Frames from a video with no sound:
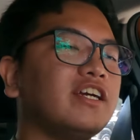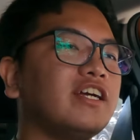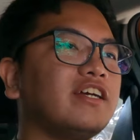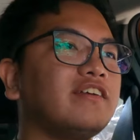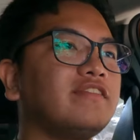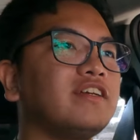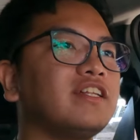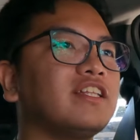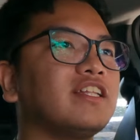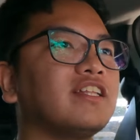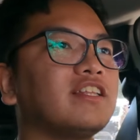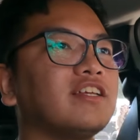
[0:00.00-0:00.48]

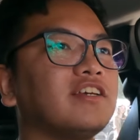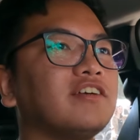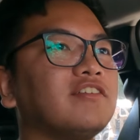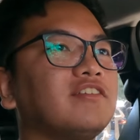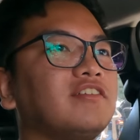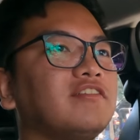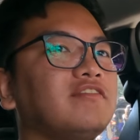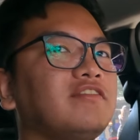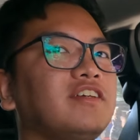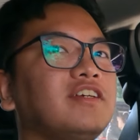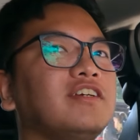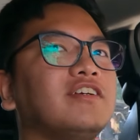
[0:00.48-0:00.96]
driving the
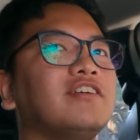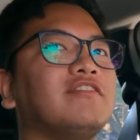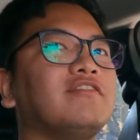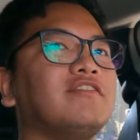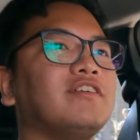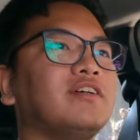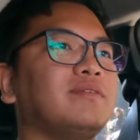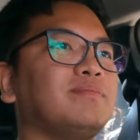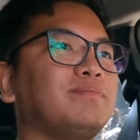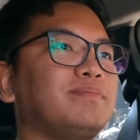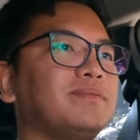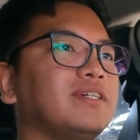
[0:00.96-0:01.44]
Toyota Wigo
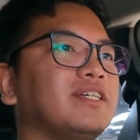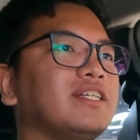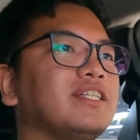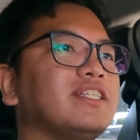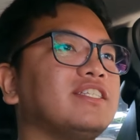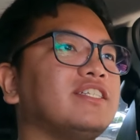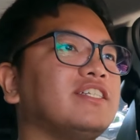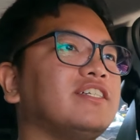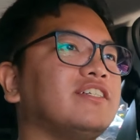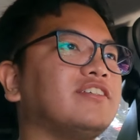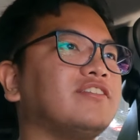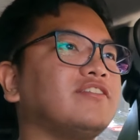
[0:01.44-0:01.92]

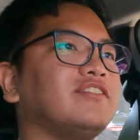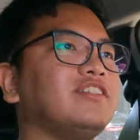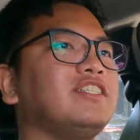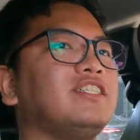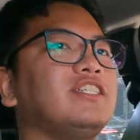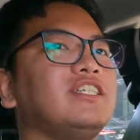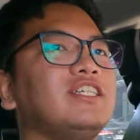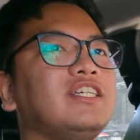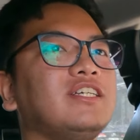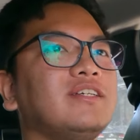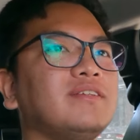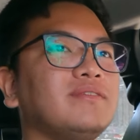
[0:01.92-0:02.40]

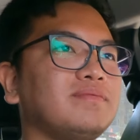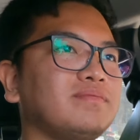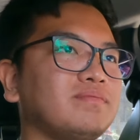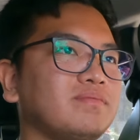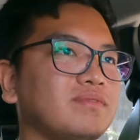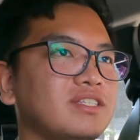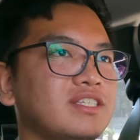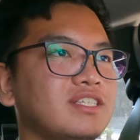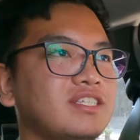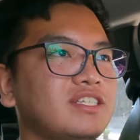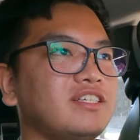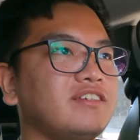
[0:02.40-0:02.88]
1.0G
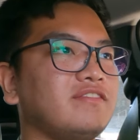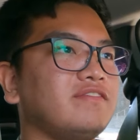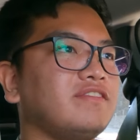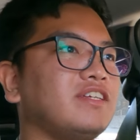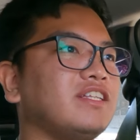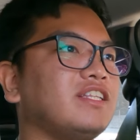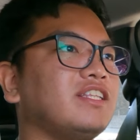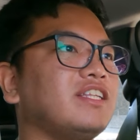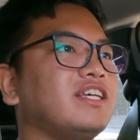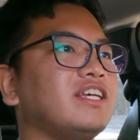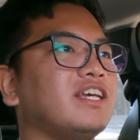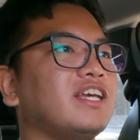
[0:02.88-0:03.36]

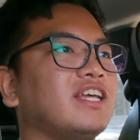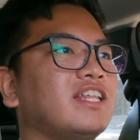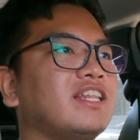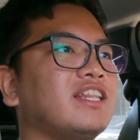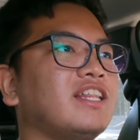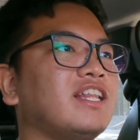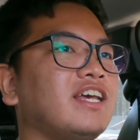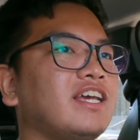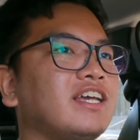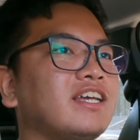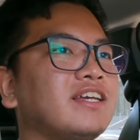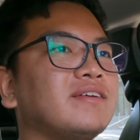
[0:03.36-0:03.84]
CVT. And
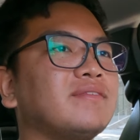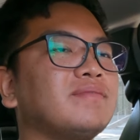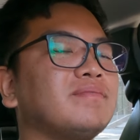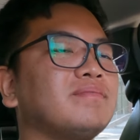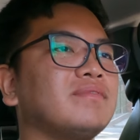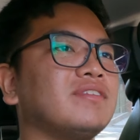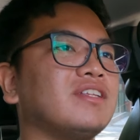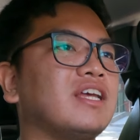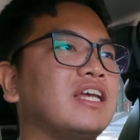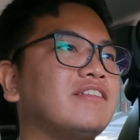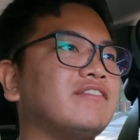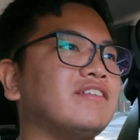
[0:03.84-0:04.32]
like
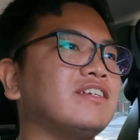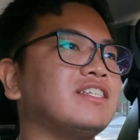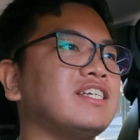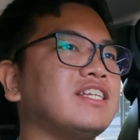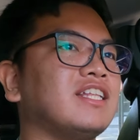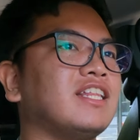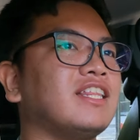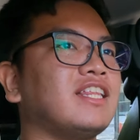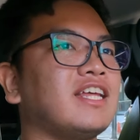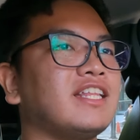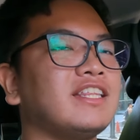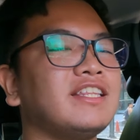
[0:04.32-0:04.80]
it was
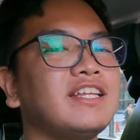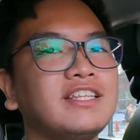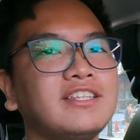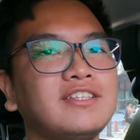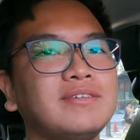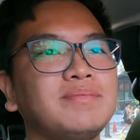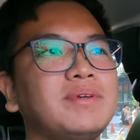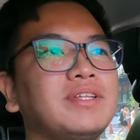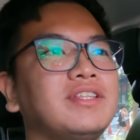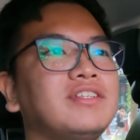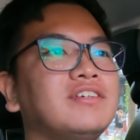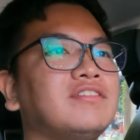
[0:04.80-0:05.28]
intended
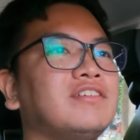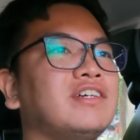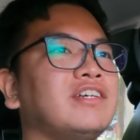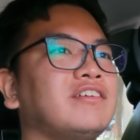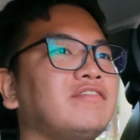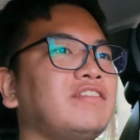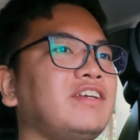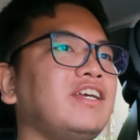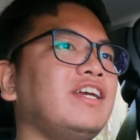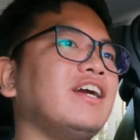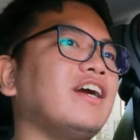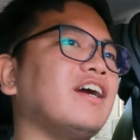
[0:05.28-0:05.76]
to be
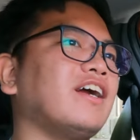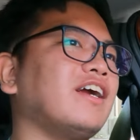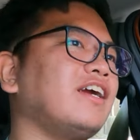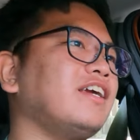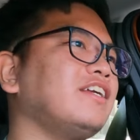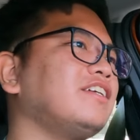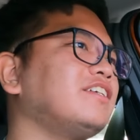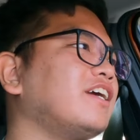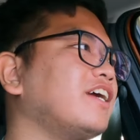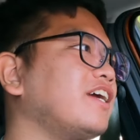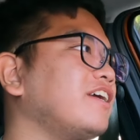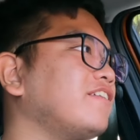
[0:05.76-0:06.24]
doing, we are
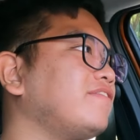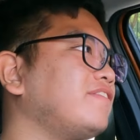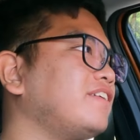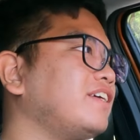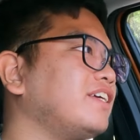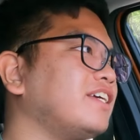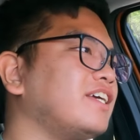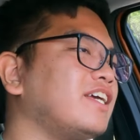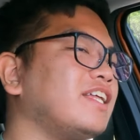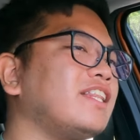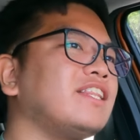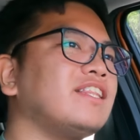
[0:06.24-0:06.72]

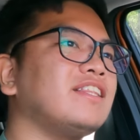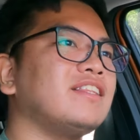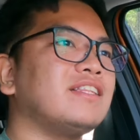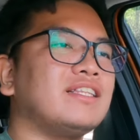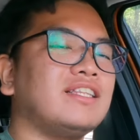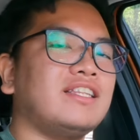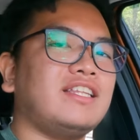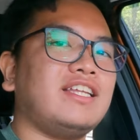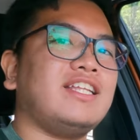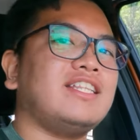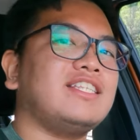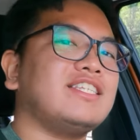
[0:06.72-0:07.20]
driving it
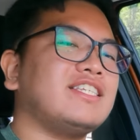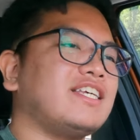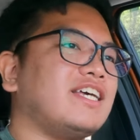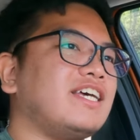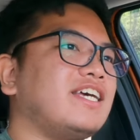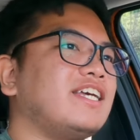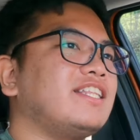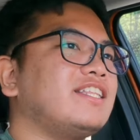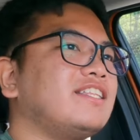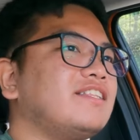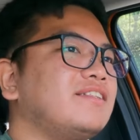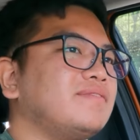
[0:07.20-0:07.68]

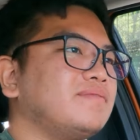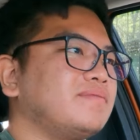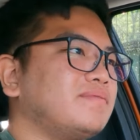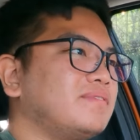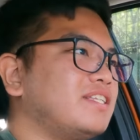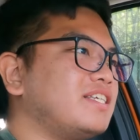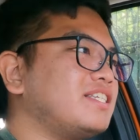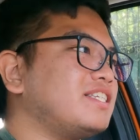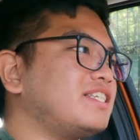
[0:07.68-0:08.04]
inside the